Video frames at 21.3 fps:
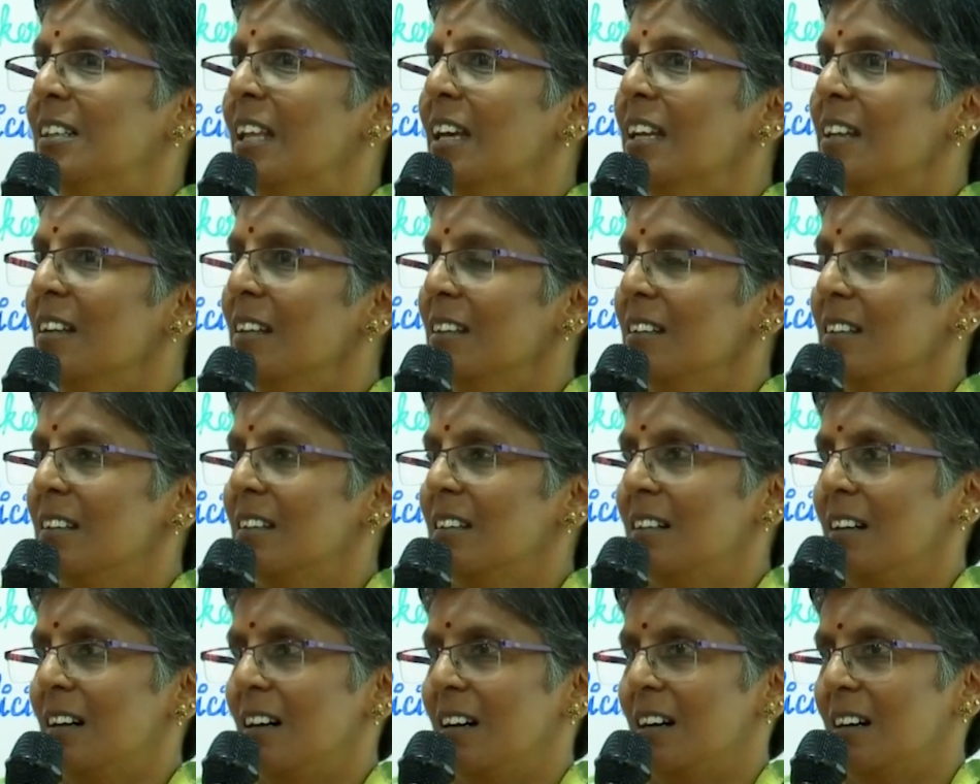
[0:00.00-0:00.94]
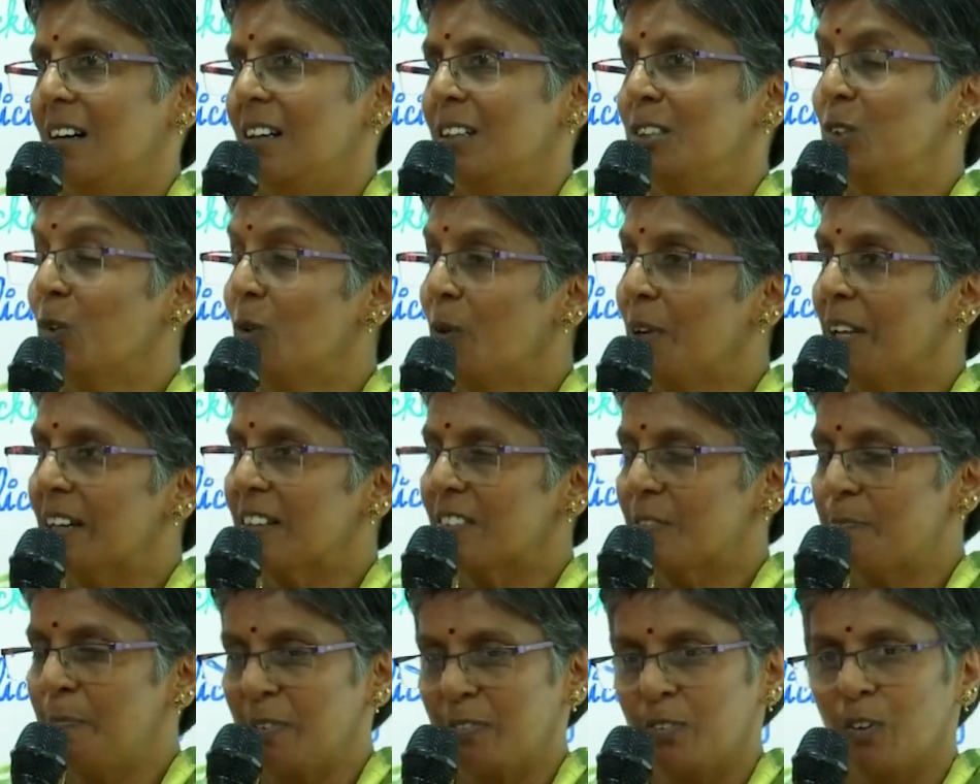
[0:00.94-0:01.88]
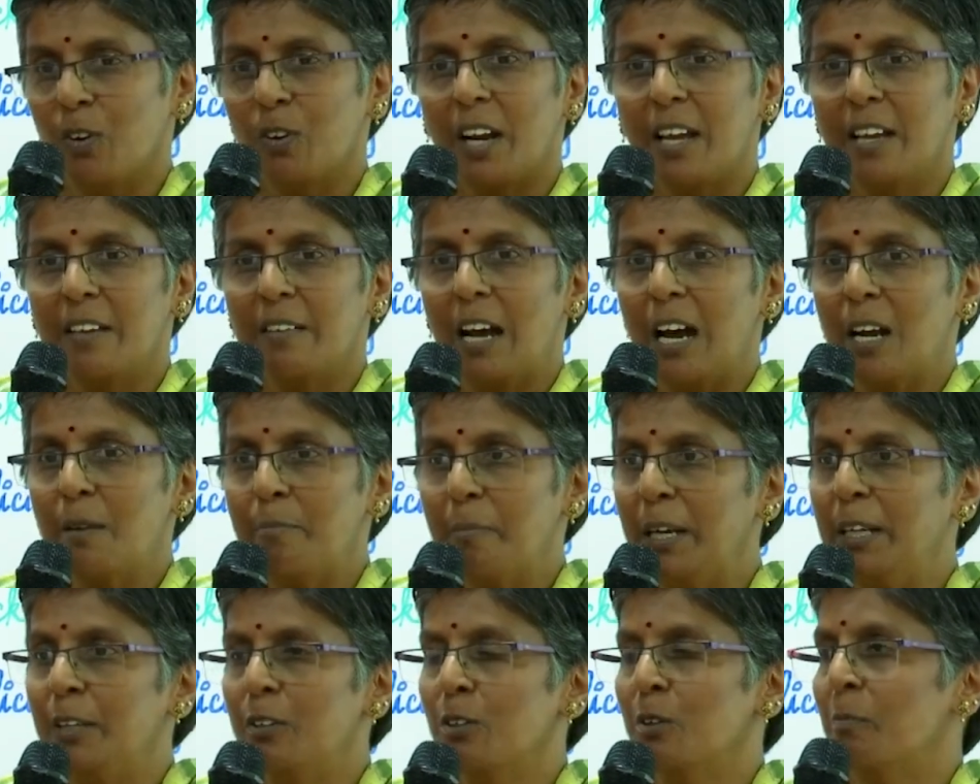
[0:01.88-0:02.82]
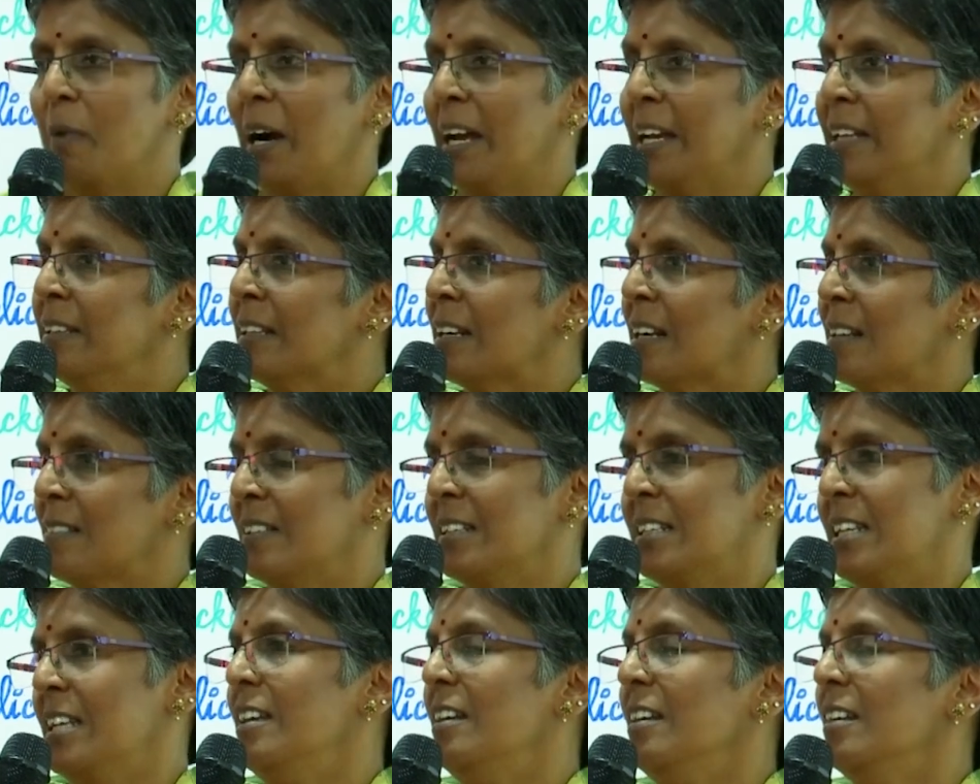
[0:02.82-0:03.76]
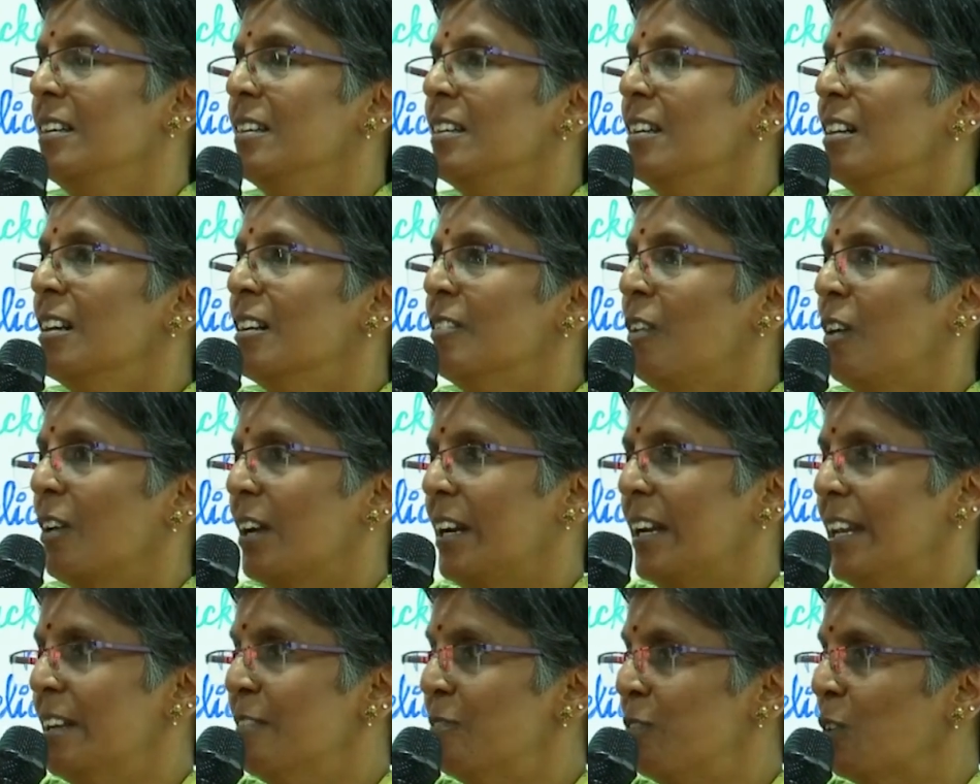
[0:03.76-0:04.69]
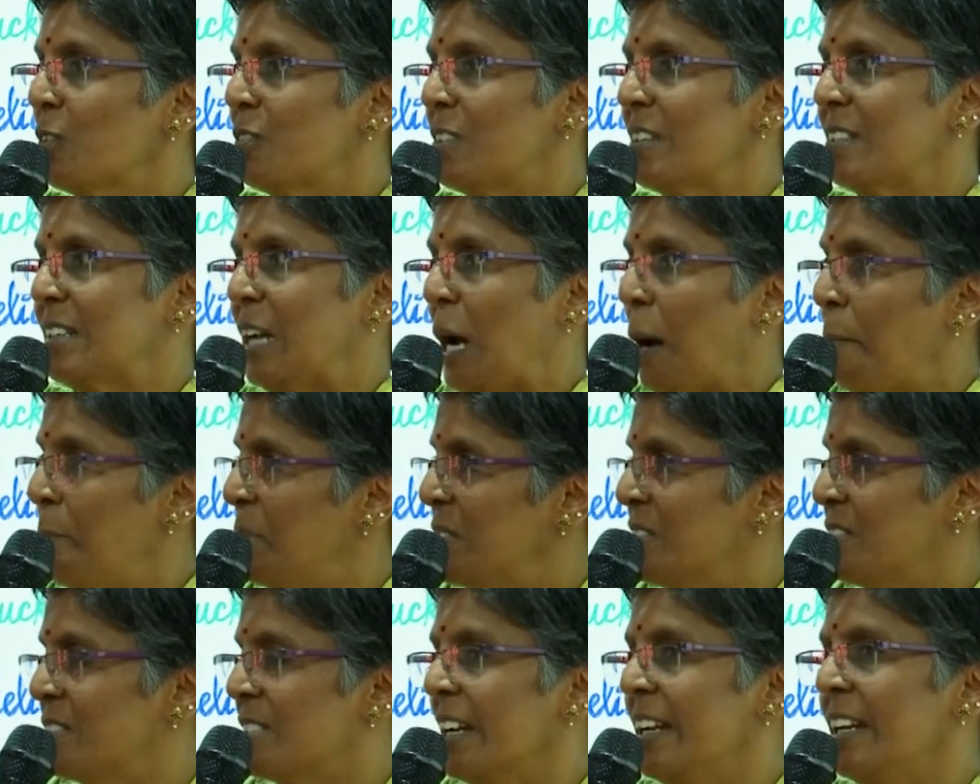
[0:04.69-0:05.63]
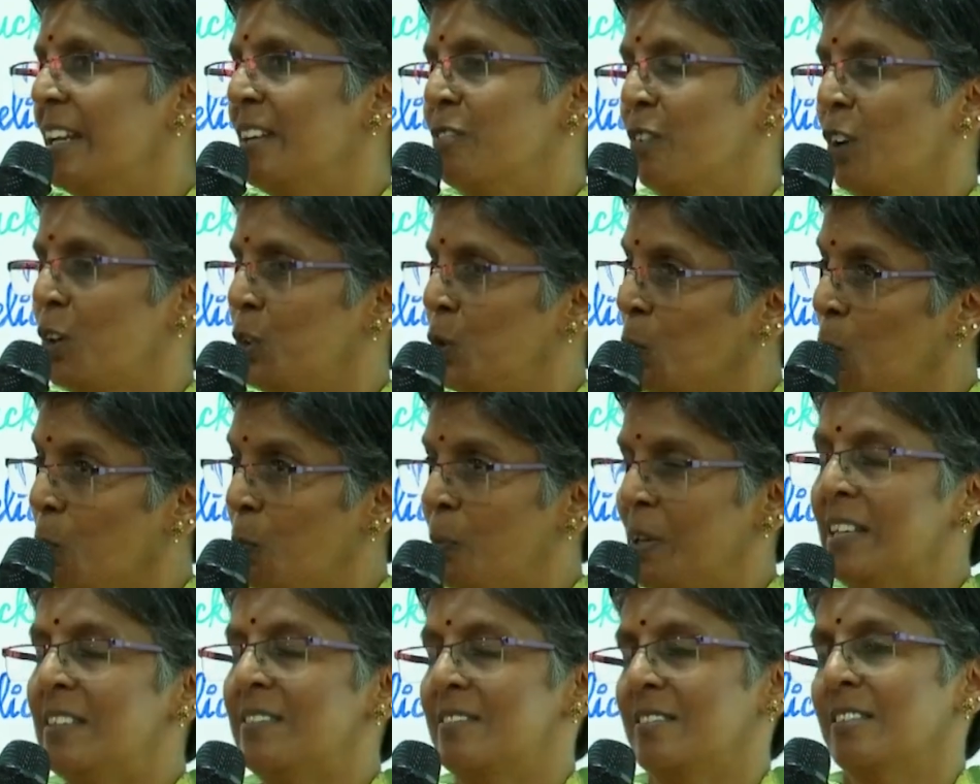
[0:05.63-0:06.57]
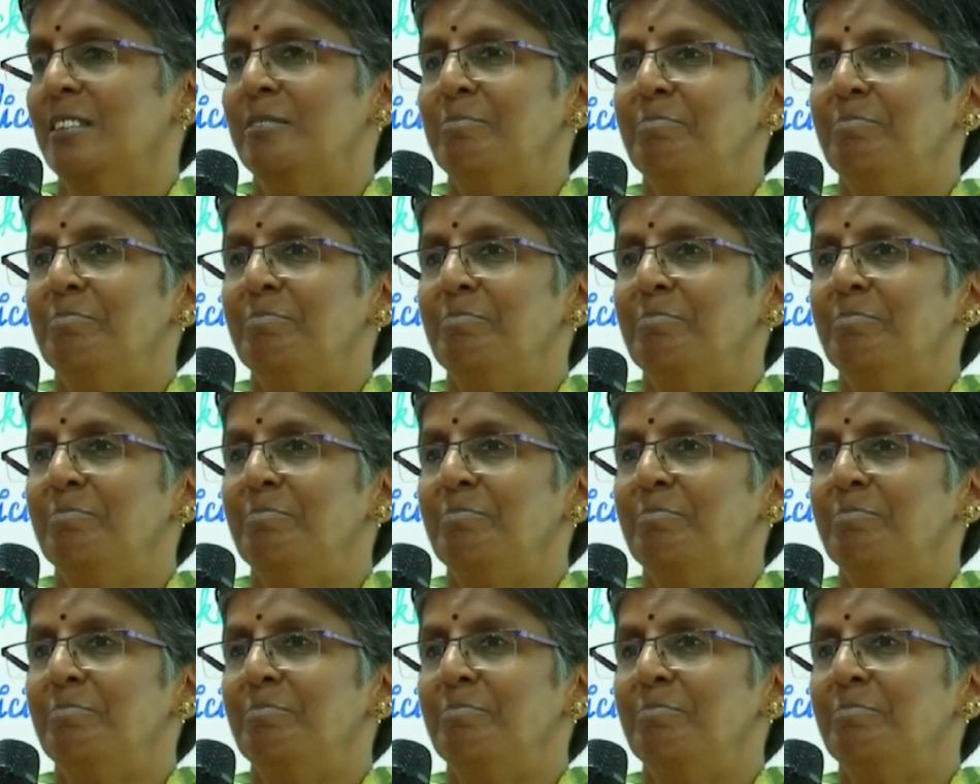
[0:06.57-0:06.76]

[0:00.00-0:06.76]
then uh, 2 years before i had been to mahindra city for an infosys campus training for 2 weeks